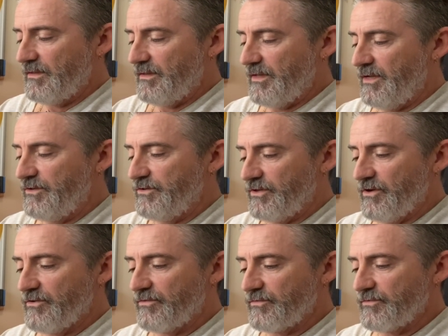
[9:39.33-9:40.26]
and you
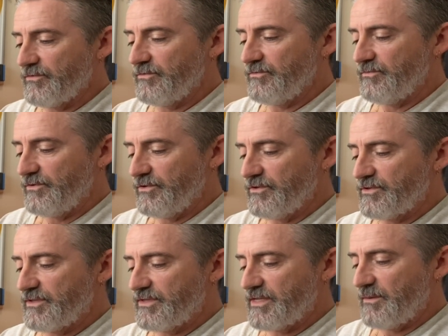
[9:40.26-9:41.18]
go through and use
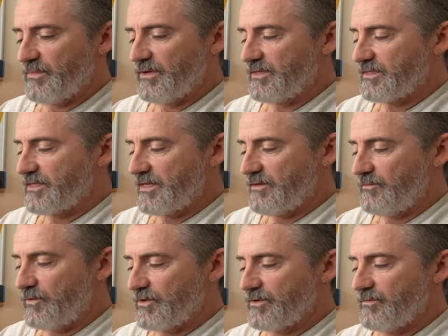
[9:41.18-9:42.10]
the template and say
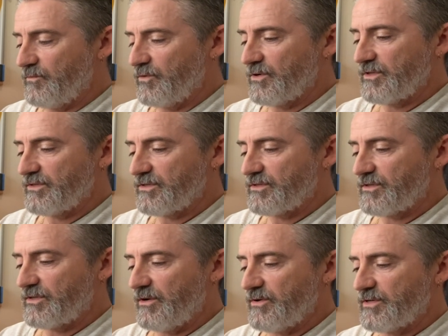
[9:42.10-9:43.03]
what is
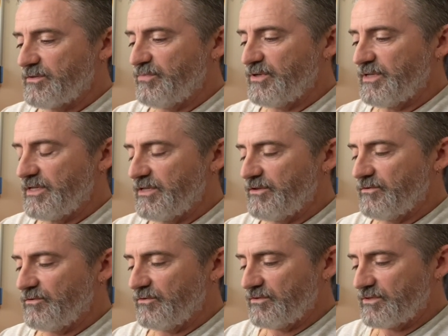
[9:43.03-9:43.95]
going to be in
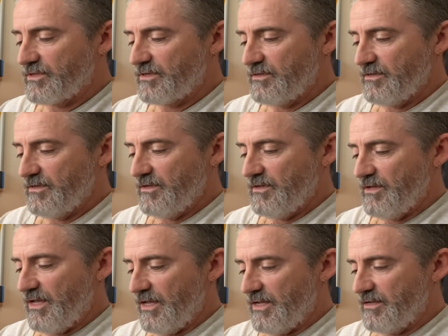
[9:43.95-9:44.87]
yours,
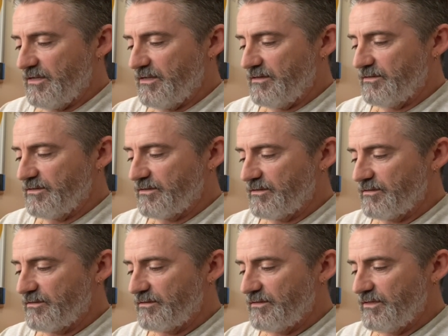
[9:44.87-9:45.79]
and
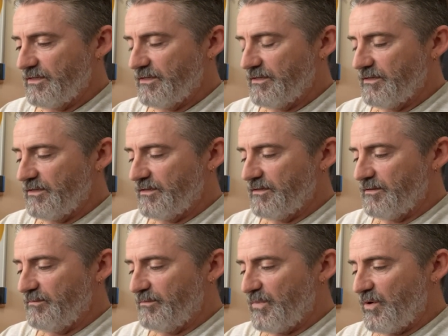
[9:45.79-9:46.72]

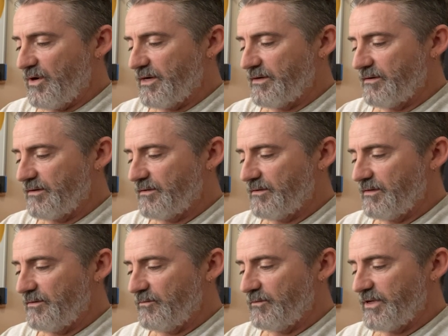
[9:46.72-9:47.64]
mine
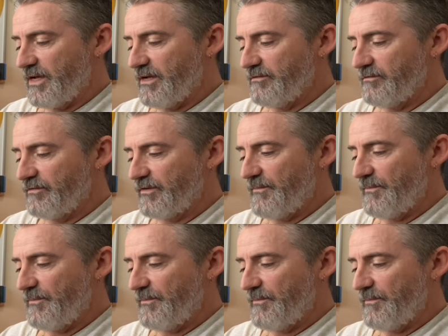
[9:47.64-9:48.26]
would have